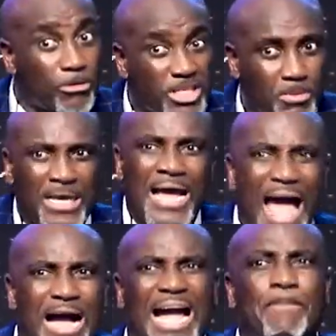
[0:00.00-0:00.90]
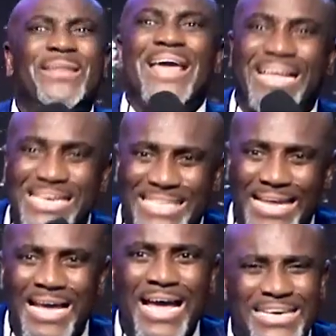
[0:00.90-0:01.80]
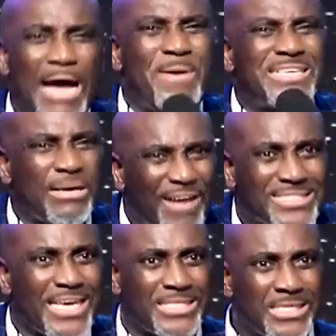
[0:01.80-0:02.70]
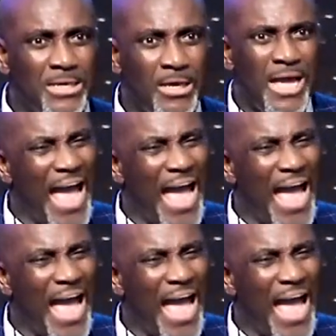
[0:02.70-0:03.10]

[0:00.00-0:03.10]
God, they don't have God. And you say they are better than you.